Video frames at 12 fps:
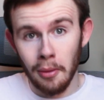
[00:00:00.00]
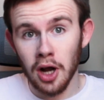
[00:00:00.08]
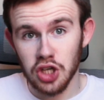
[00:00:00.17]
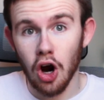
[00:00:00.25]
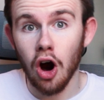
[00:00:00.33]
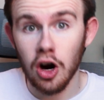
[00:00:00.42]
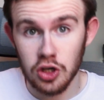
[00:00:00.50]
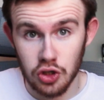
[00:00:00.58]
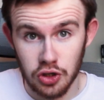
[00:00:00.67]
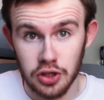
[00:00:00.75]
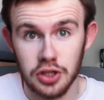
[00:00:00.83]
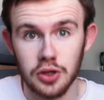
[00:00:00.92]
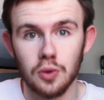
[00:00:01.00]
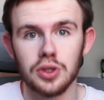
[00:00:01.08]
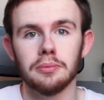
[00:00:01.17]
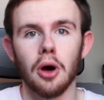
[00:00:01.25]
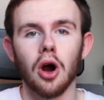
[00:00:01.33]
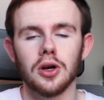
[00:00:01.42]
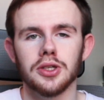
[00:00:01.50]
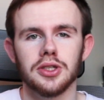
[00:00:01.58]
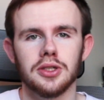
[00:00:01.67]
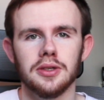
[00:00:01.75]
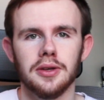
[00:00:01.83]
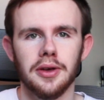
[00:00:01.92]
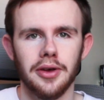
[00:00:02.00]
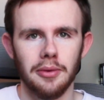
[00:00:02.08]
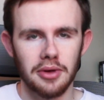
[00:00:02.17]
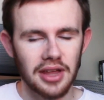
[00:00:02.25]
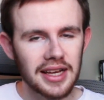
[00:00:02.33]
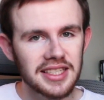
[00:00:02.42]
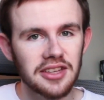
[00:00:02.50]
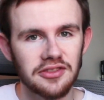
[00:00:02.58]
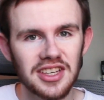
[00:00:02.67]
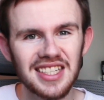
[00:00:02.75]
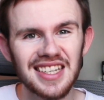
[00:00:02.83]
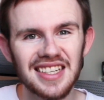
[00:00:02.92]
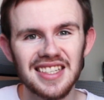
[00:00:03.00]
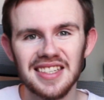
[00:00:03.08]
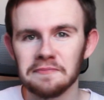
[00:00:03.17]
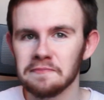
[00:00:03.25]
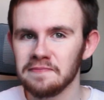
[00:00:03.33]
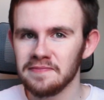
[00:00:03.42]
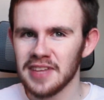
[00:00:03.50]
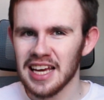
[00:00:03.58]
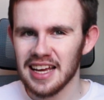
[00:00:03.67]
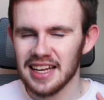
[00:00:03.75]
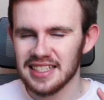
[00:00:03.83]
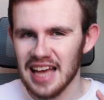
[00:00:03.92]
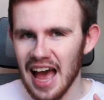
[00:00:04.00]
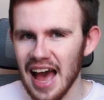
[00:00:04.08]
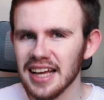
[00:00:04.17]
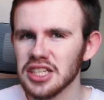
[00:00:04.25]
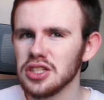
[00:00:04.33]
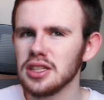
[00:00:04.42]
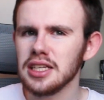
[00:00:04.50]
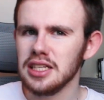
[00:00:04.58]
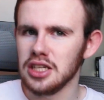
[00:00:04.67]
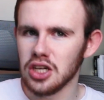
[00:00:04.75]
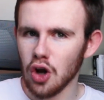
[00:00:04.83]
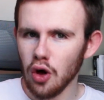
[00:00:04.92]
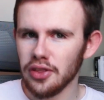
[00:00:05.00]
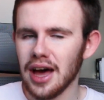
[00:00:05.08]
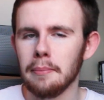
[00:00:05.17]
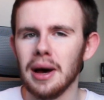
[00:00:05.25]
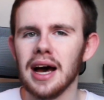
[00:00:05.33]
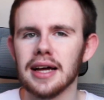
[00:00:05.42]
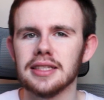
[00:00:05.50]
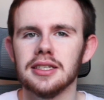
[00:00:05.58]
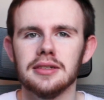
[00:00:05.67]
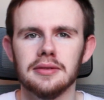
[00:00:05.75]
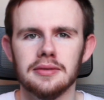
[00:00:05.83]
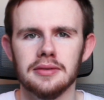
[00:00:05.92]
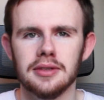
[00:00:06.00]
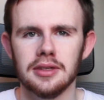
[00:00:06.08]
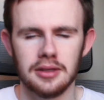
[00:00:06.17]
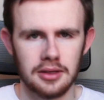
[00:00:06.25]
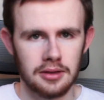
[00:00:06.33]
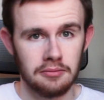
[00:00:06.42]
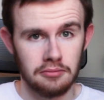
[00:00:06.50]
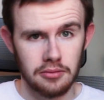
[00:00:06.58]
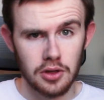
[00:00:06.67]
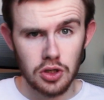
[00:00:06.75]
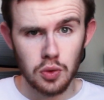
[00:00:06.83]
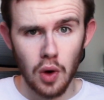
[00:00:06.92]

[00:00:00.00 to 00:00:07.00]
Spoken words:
much harder to go to Mars, but thanks to physics, it's actually not that bad. Here's